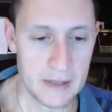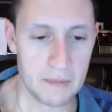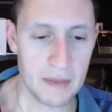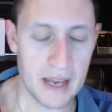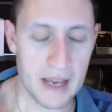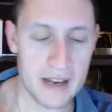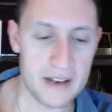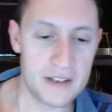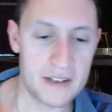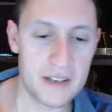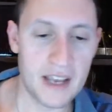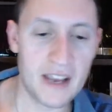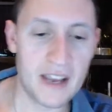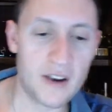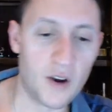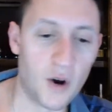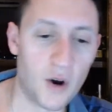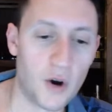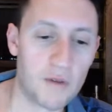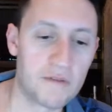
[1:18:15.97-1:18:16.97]
Panda is like
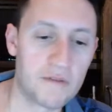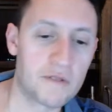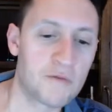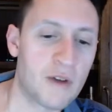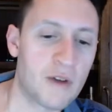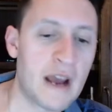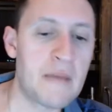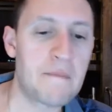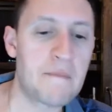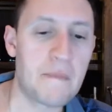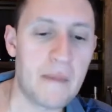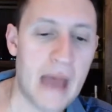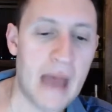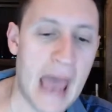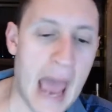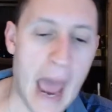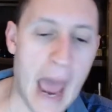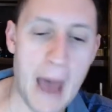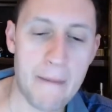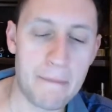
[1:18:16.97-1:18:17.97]
an overripe
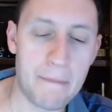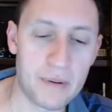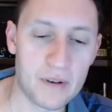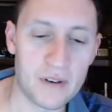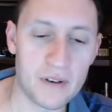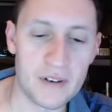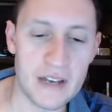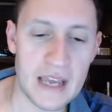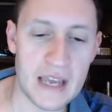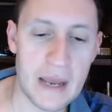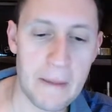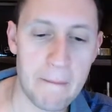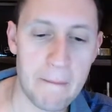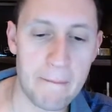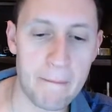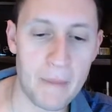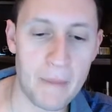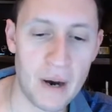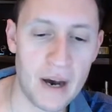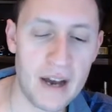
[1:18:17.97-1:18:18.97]
apple in
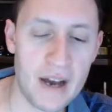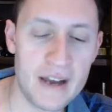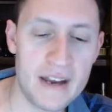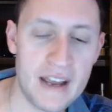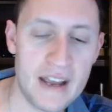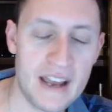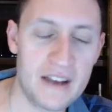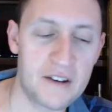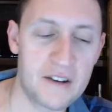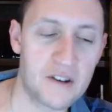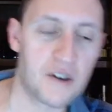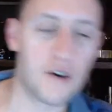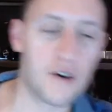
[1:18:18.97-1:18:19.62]
mud and